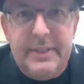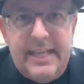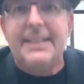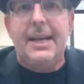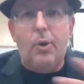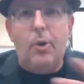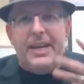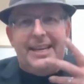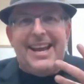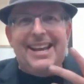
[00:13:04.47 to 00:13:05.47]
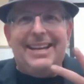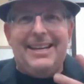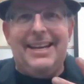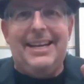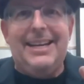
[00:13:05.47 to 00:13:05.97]
But that's how we get
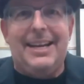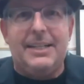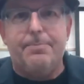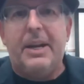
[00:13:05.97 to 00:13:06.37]
it in us.